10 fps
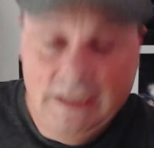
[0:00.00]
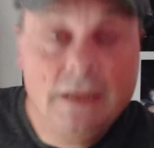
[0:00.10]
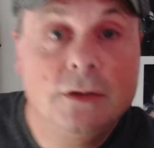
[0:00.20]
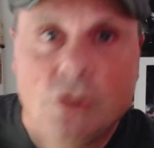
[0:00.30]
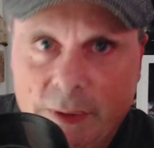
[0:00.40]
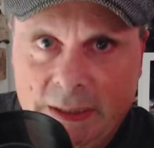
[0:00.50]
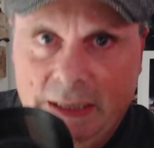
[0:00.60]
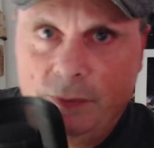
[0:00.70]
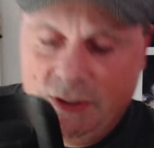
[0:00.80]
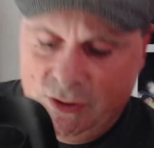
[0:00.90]
doing
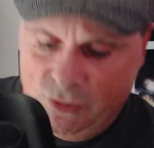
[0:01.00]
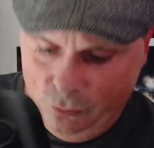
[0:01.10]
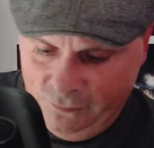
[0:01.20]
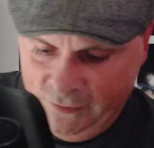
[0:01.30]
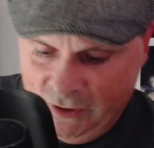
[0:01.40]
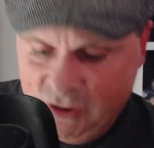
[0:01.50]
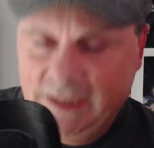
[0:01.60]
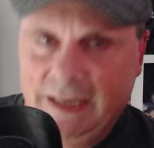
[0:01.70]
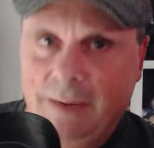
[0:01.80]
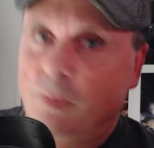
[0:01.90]
that with his sword version of
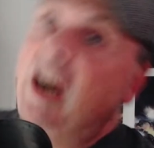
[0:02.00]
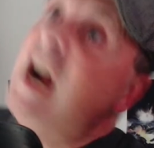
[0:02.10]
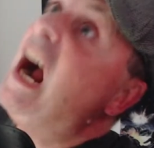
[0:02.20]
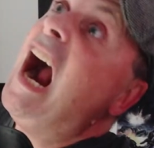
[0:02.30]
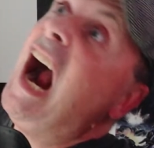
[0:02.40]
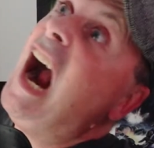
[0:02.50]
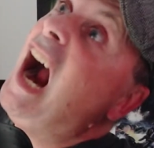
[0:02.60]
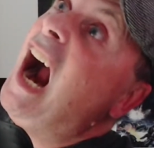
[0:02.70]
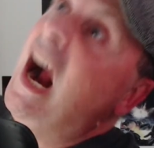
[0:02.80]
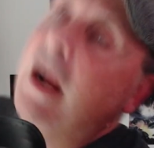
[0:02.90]
the Emperor.
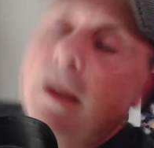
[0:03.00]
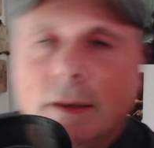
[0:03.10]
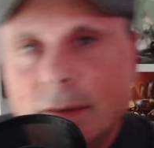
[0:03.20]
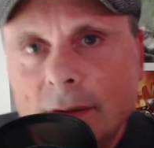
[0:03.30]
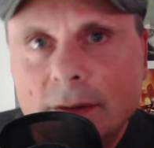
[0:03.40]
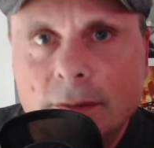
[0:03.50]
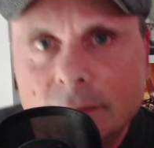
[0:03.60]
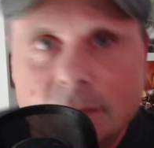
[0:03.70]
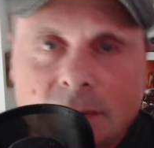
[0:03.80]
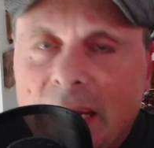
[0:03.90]
You know,
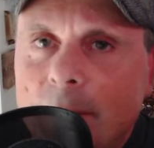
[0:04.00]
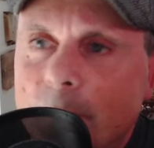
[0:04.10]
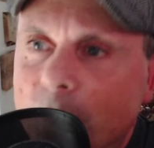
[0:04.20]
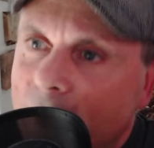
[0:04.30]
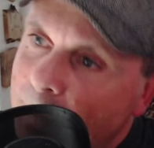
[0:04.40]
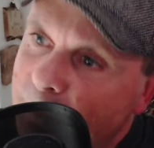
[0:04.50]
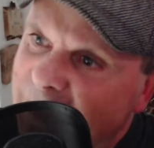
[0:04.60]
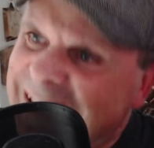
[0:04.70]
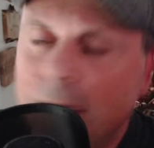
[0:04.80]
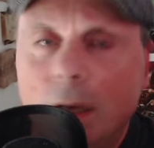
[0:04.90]
Emperor,
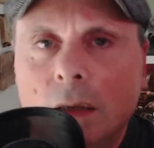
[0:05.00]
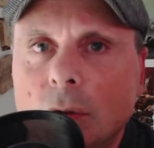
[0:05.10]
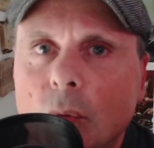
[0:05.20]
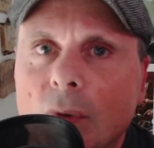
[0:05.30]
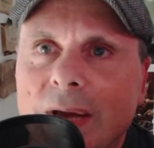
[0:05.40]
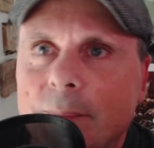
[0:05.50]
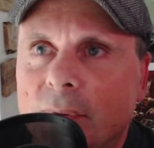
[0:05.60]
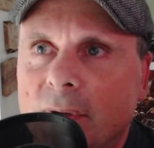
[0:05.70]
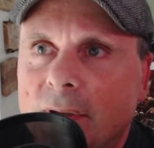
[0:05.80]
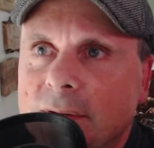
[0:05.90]
peak Ullanor
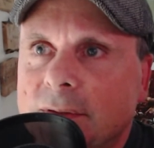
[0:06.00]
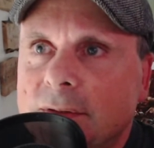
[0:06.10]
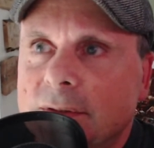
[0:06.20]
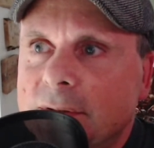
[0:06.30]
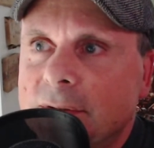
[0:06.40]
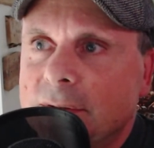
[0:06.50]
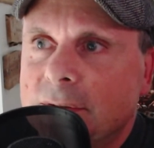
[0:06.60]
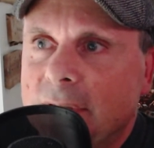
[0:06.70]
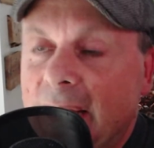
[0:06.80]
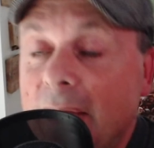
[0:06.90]
Emperor.
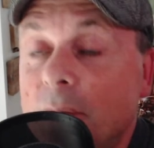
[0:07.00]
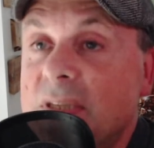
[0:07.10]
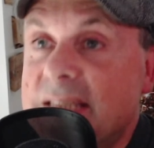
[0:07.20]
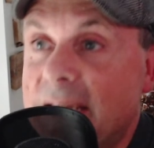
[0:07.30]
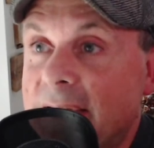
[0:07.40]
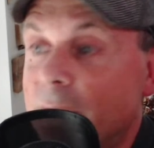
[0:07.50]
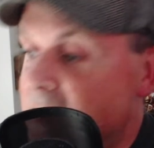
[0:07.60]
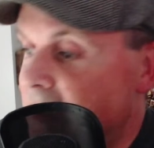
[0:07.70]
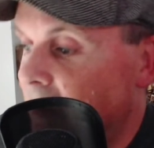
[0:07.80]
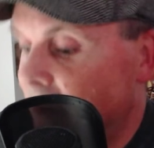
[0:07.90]
He would sell like